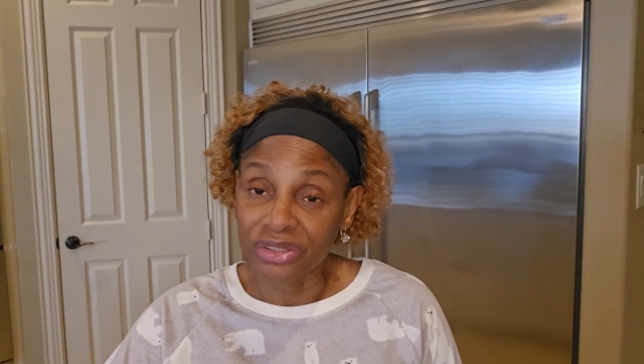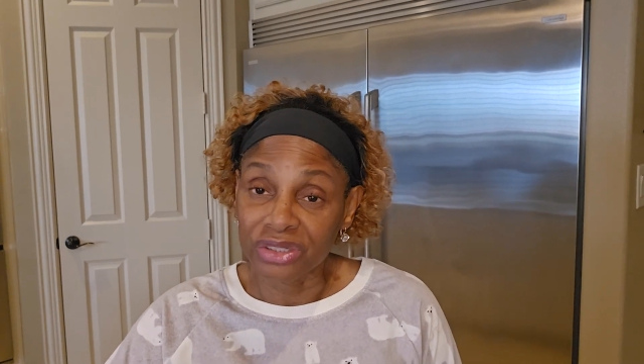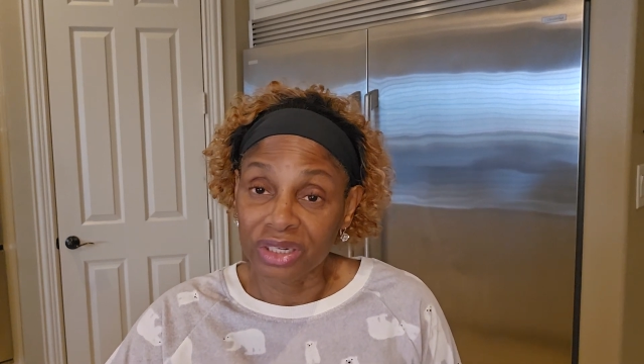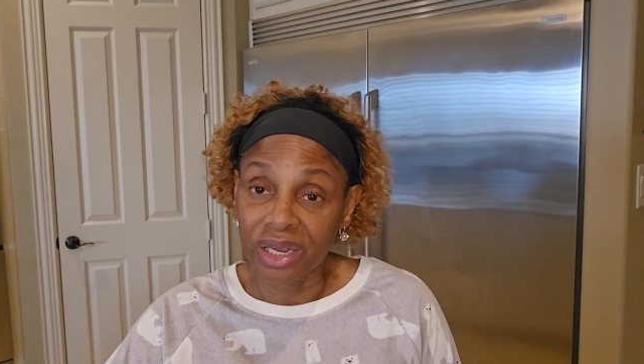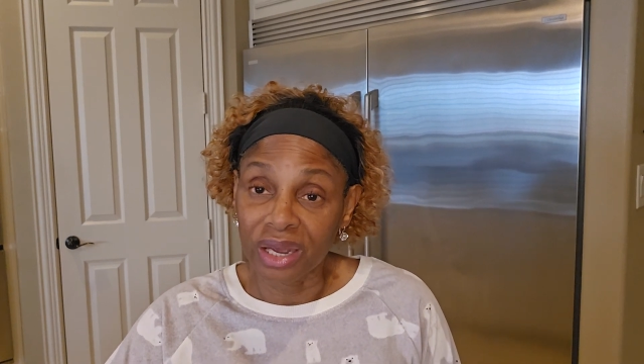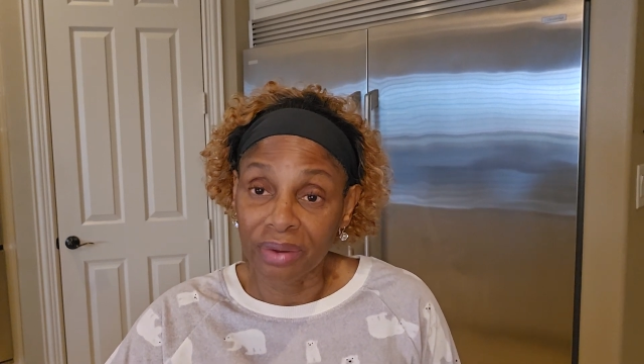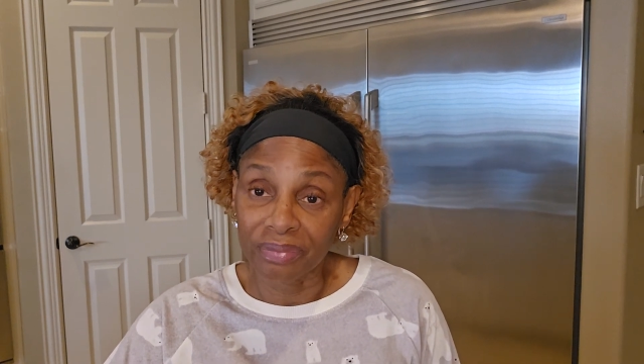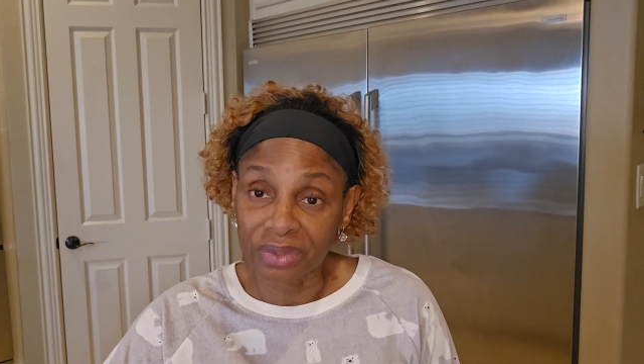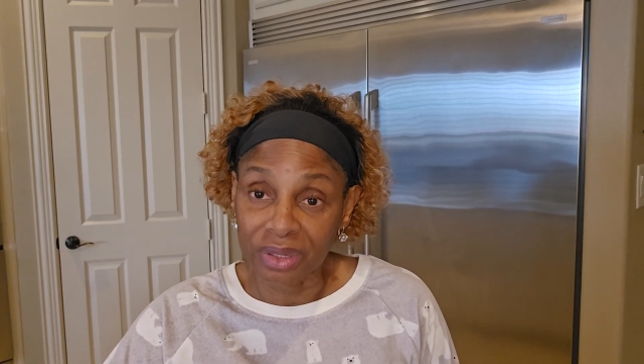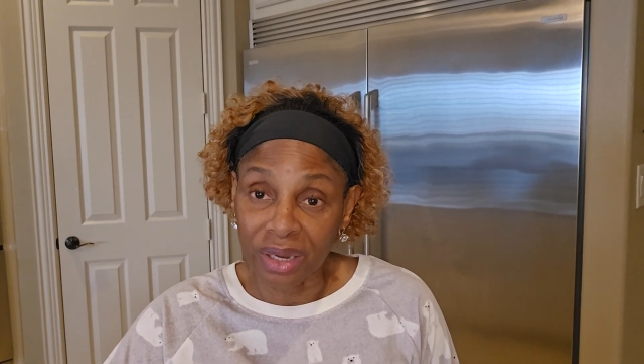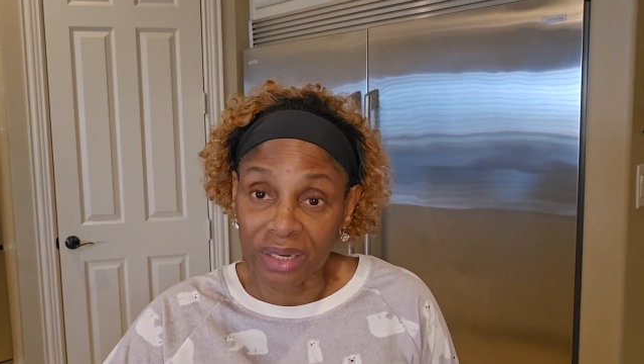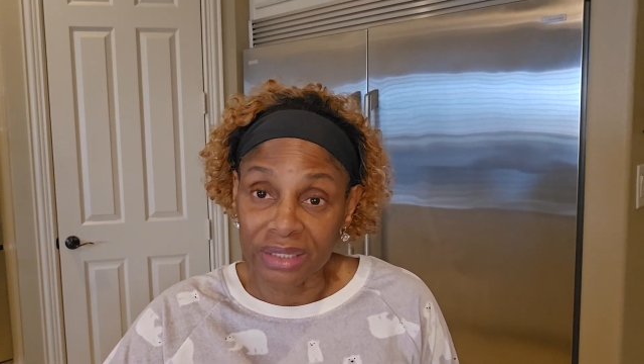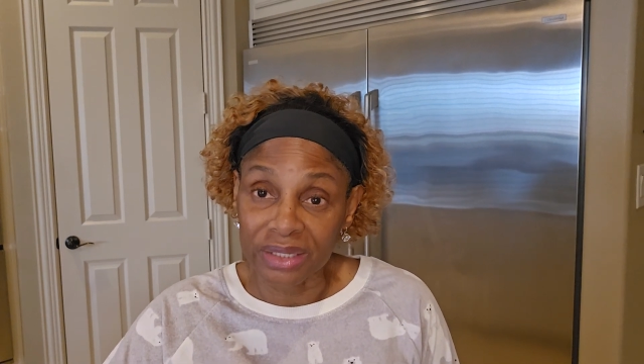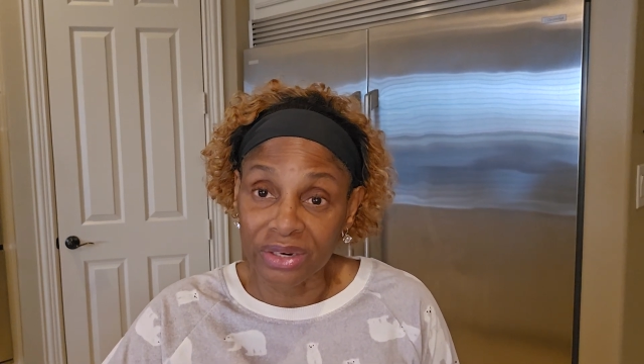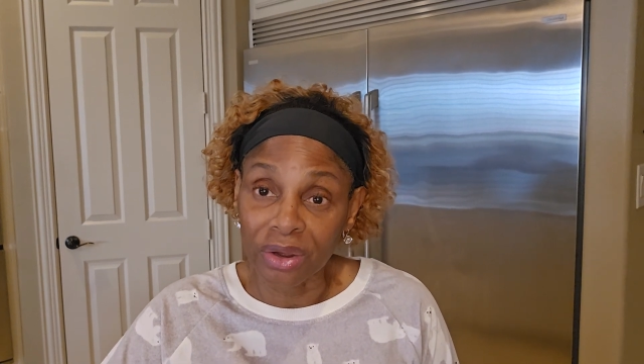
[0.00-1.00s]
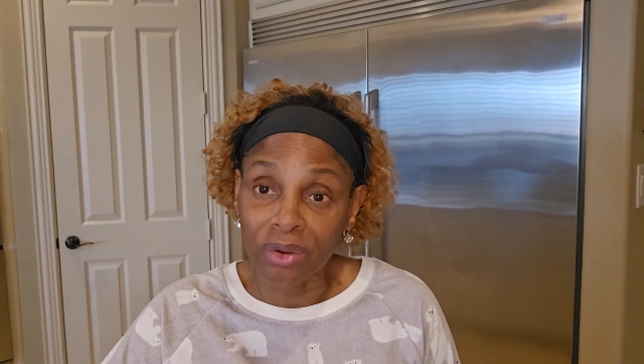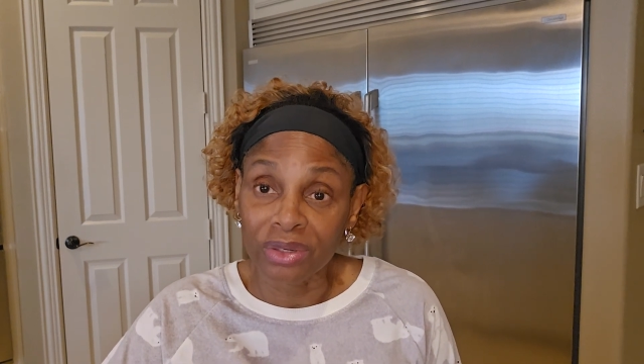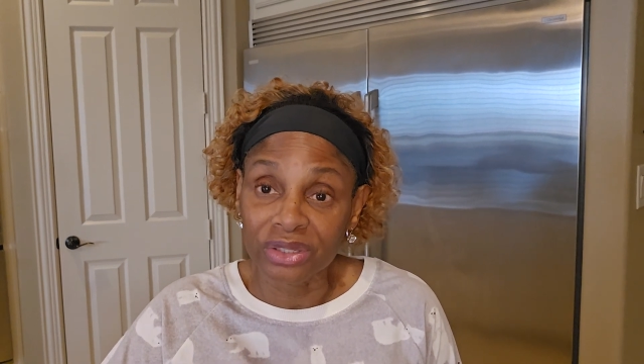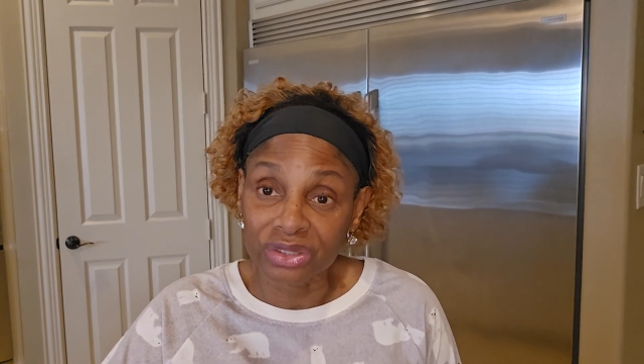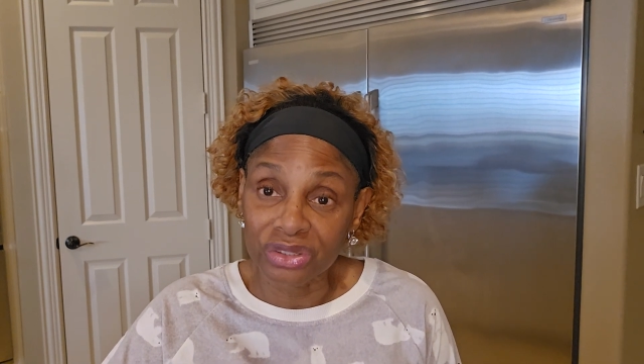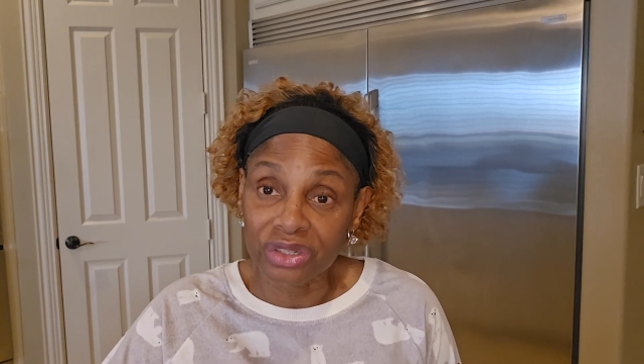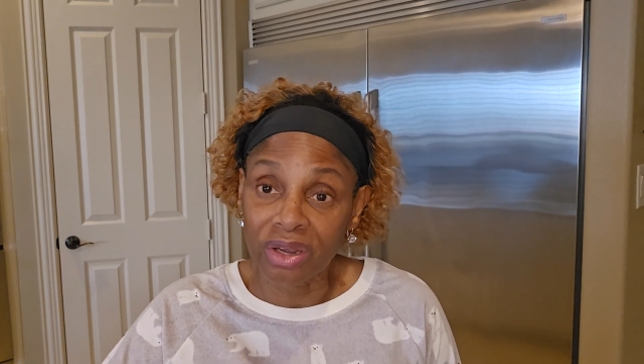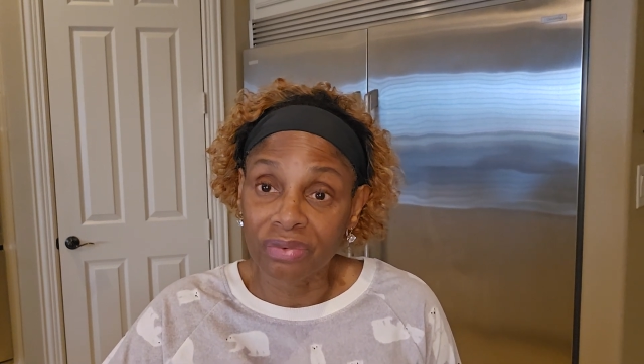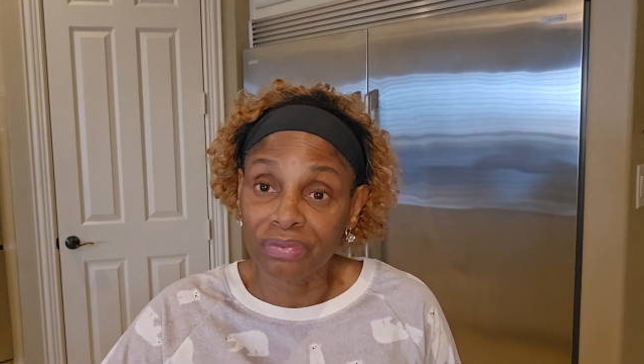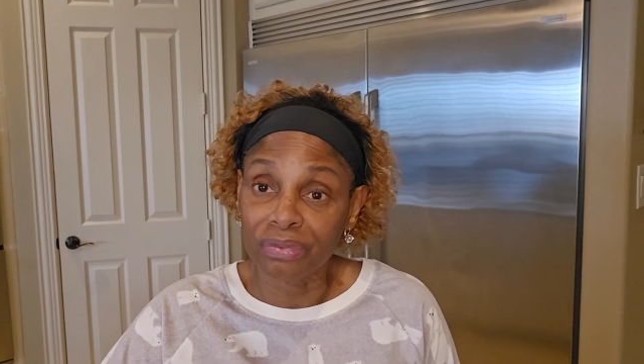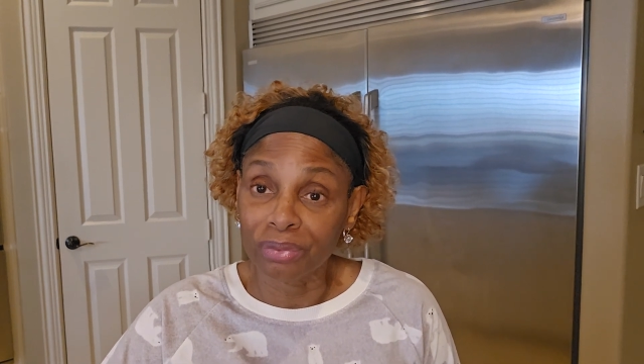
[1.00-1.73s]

she have to uh, get all this stuff